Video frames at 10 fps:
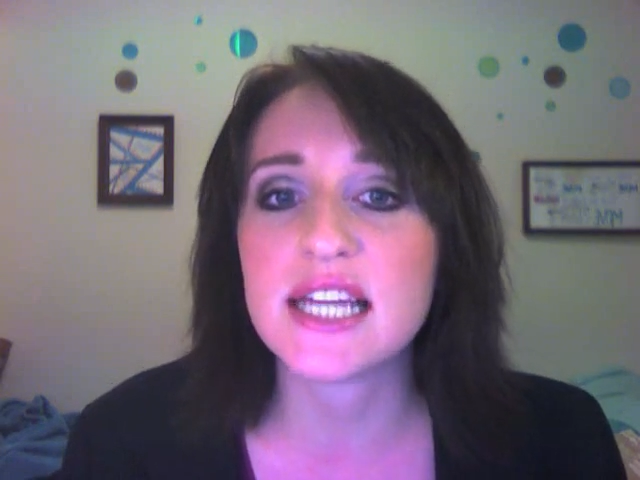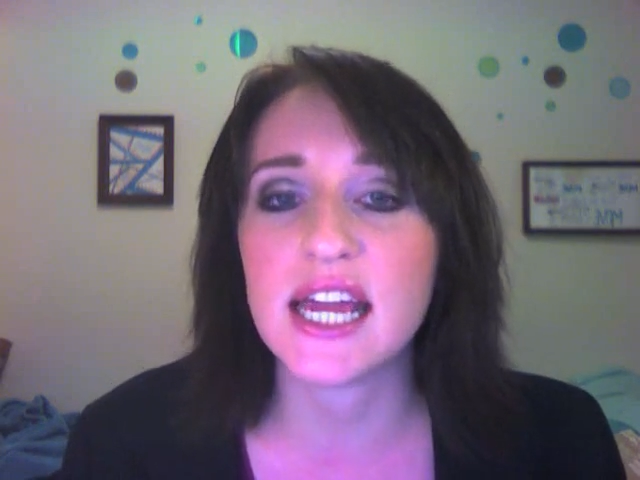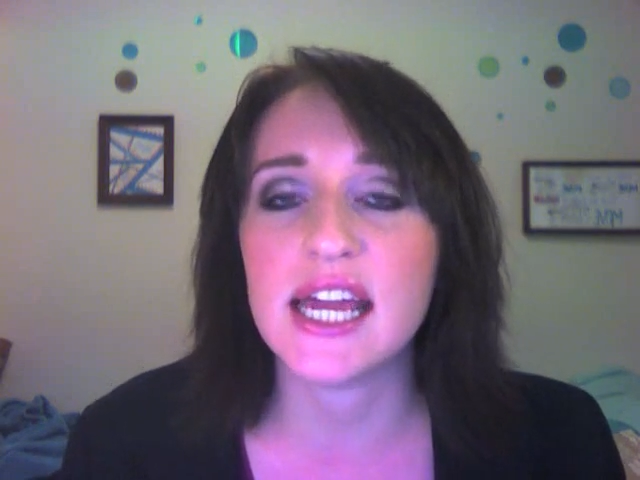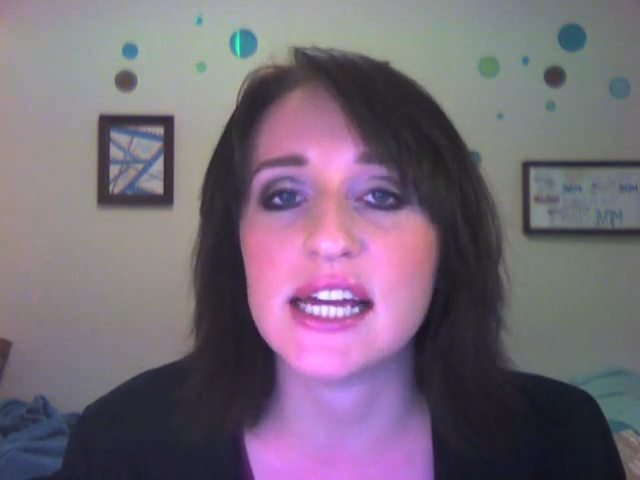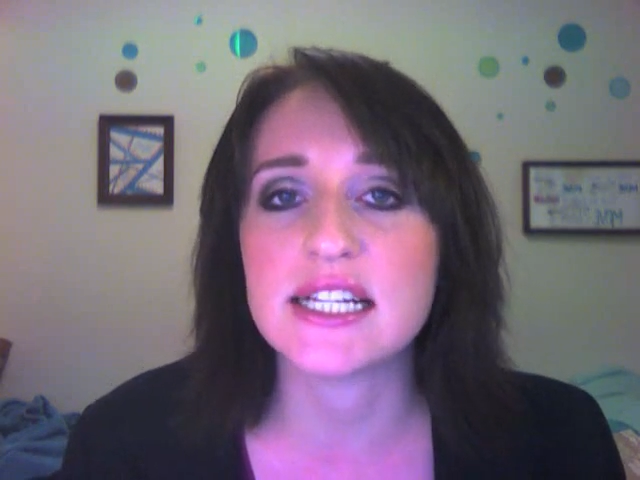
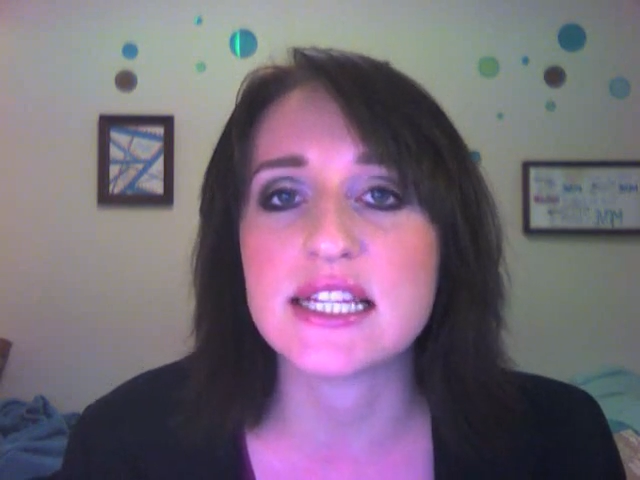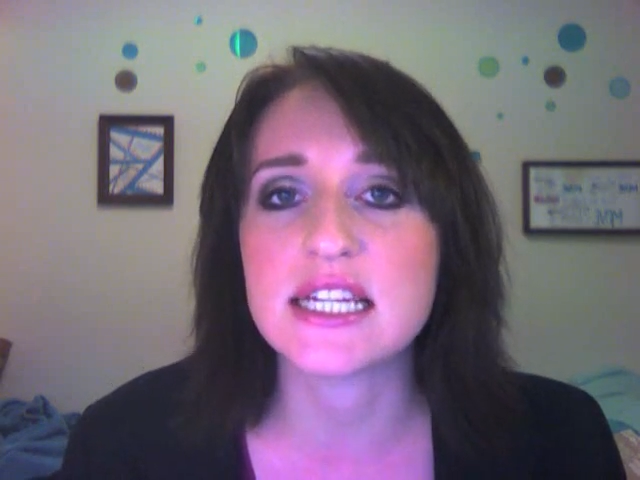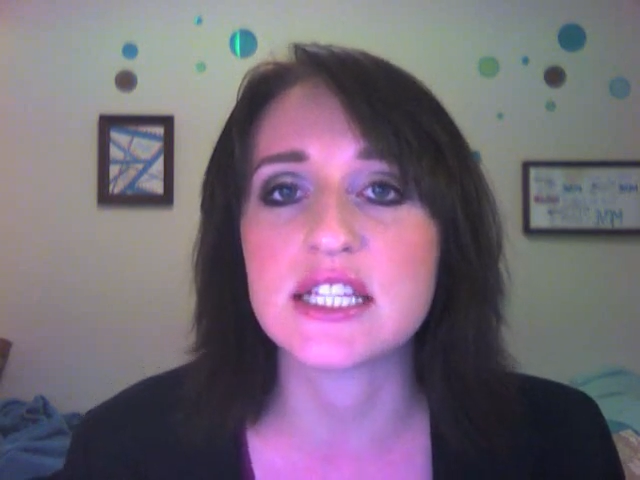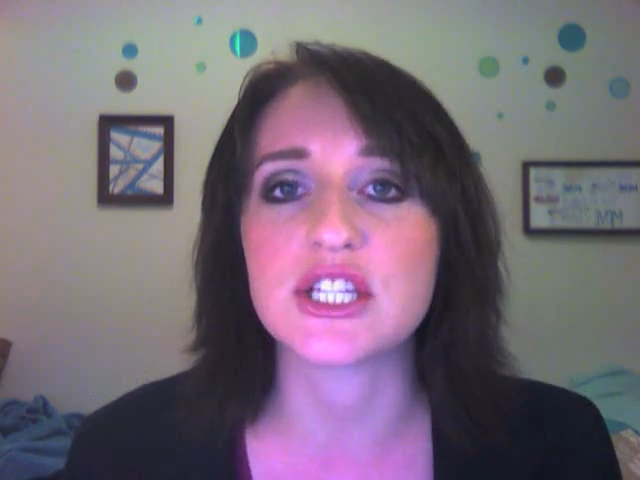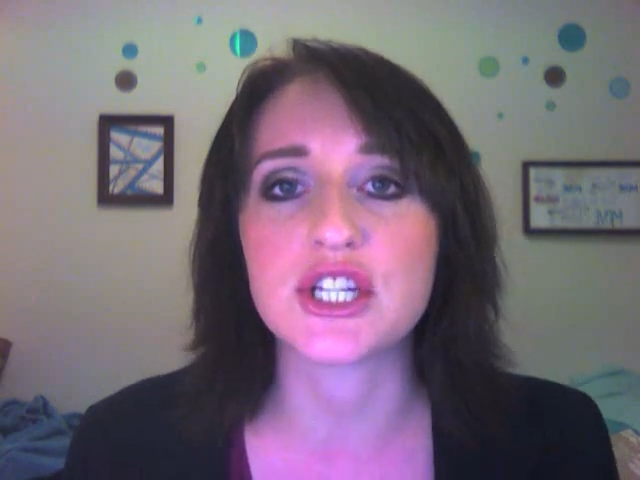and
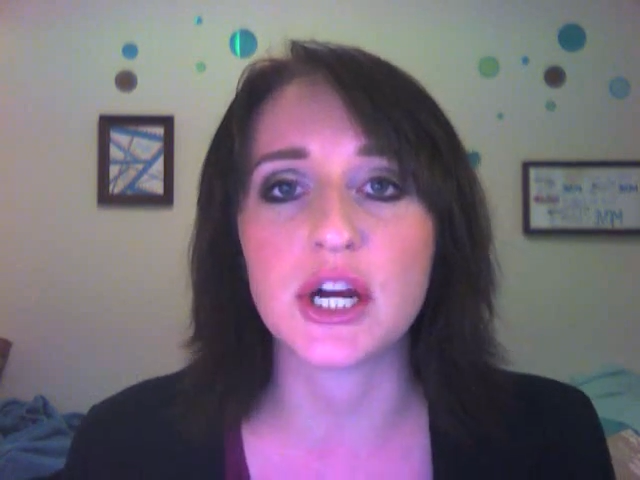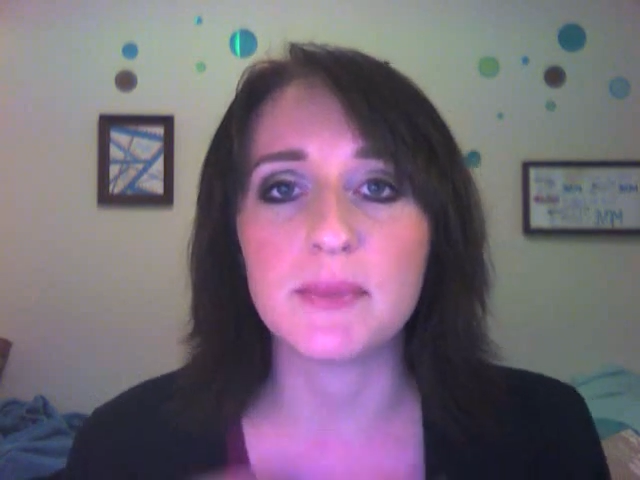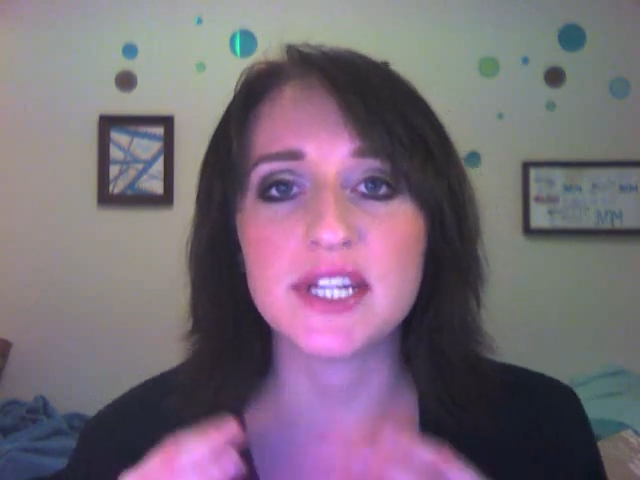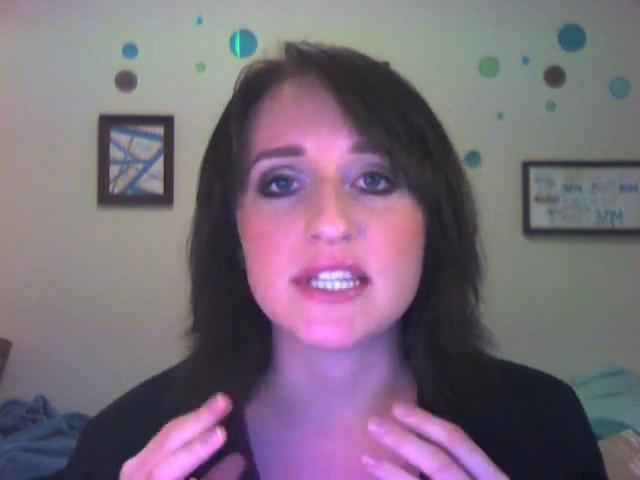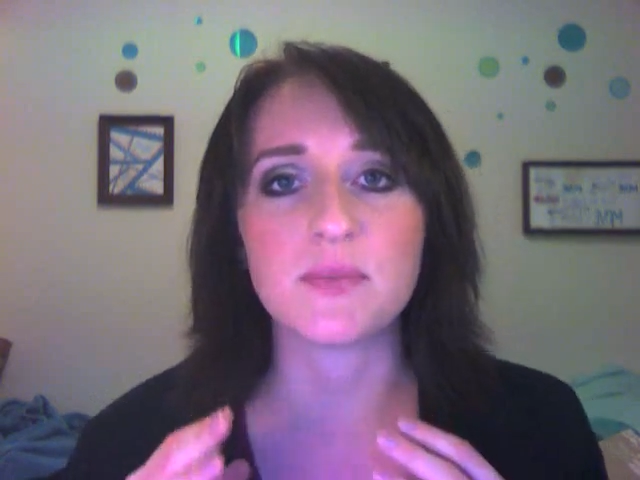this
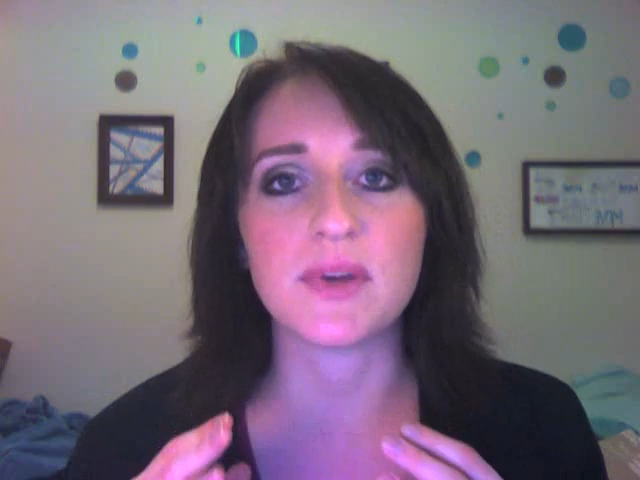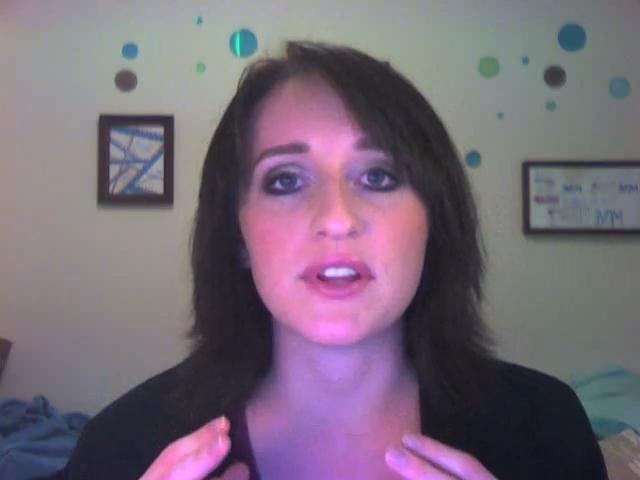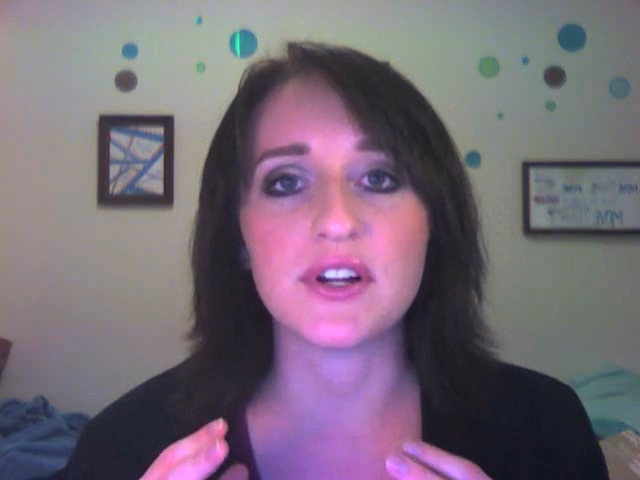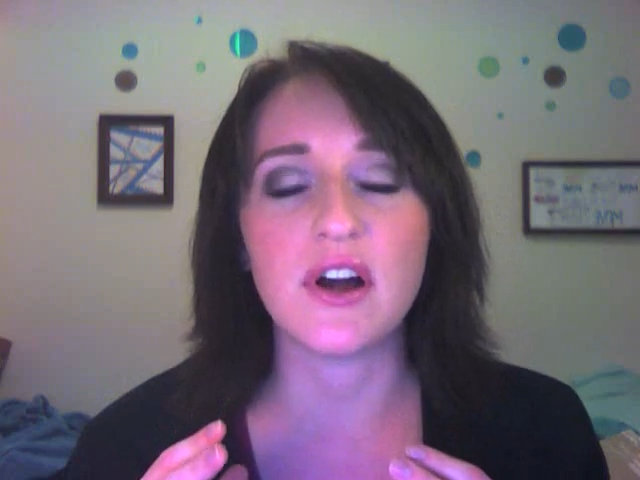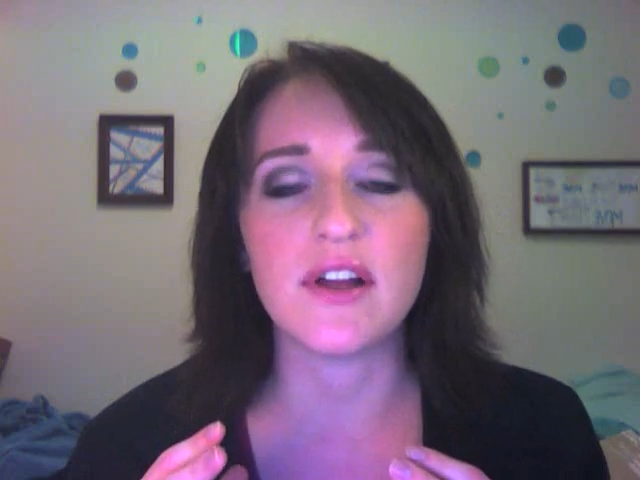determines
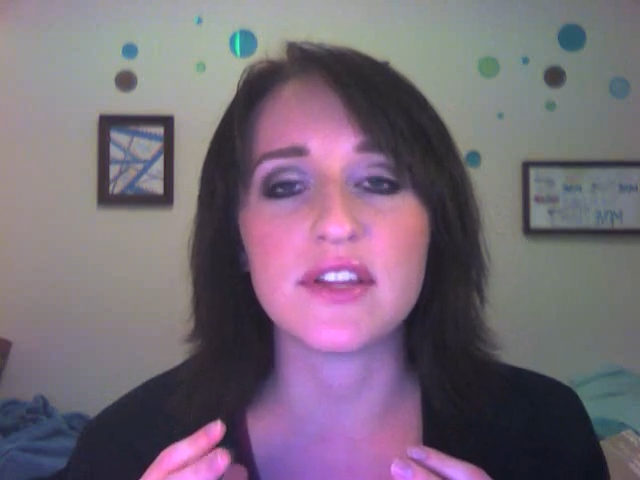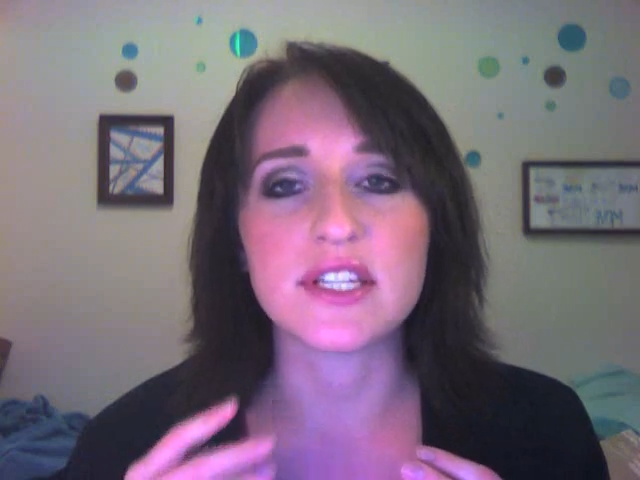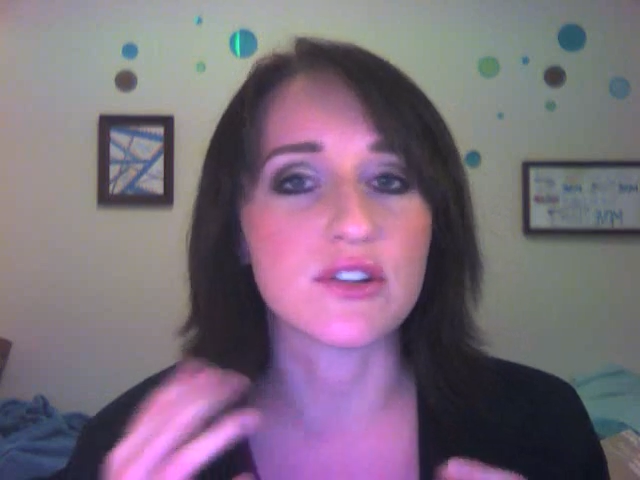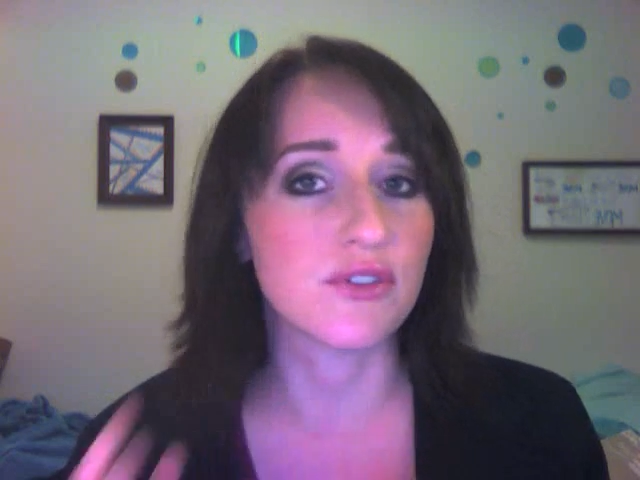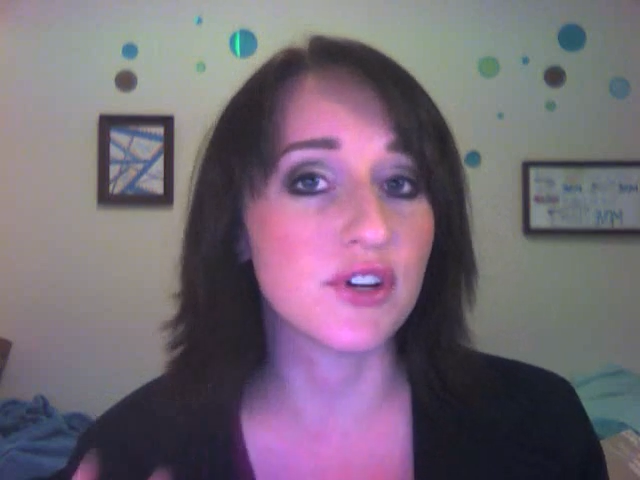whether or not
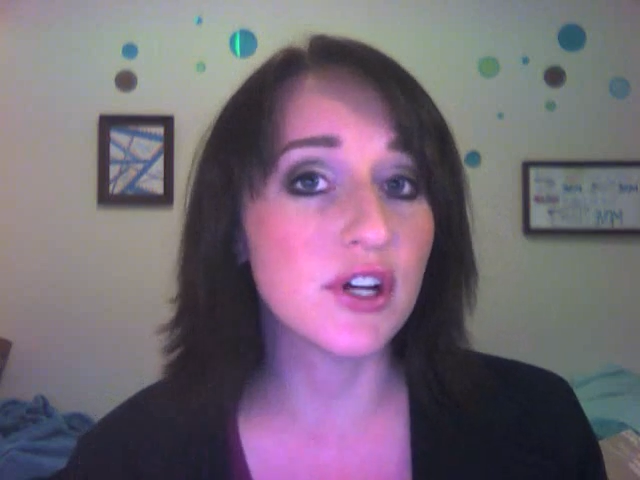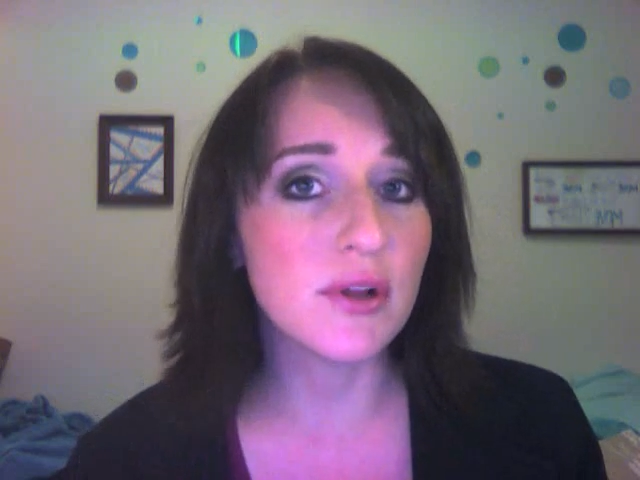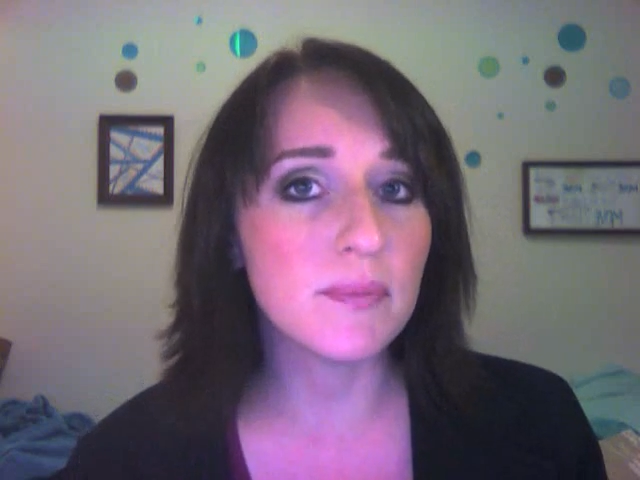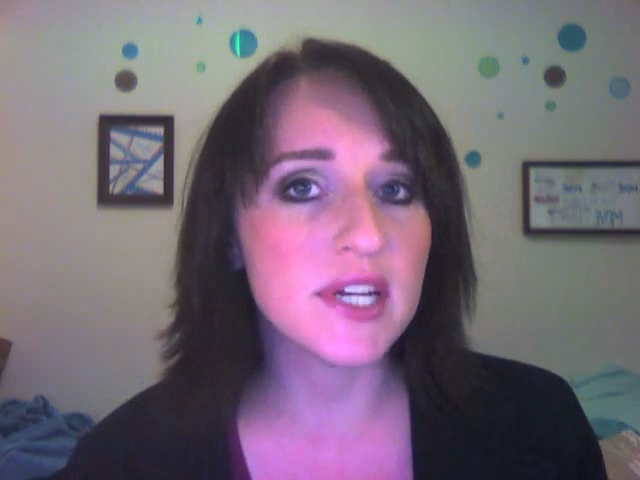this is a real